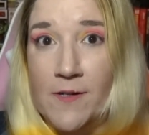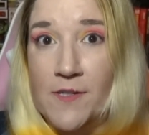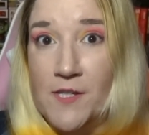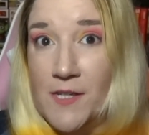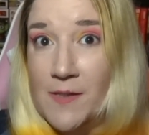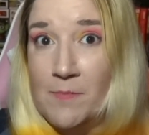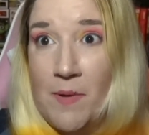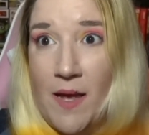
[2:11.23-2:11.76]

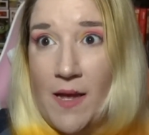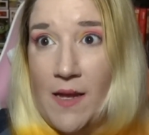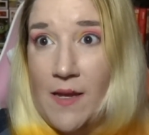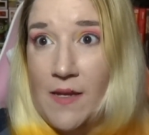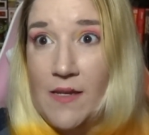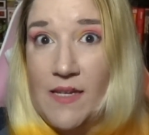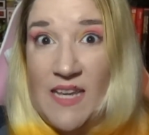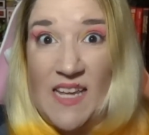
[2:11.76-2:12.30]
just
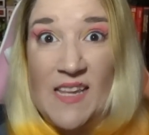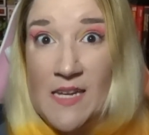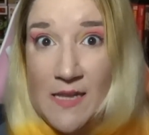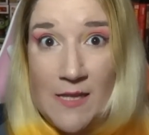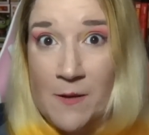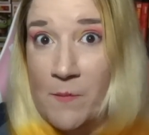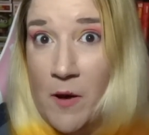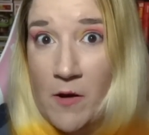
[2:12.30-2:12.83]
by killing
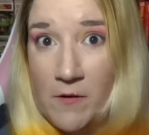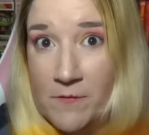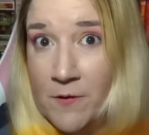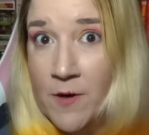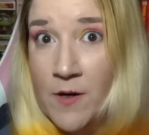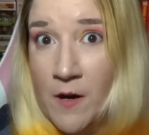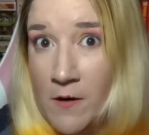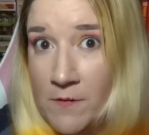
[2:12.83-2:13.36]
them over
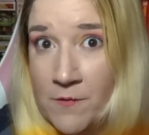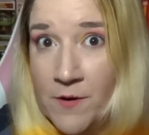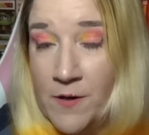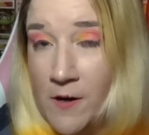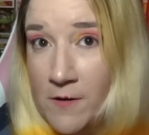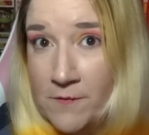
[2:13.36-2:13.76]
and over and over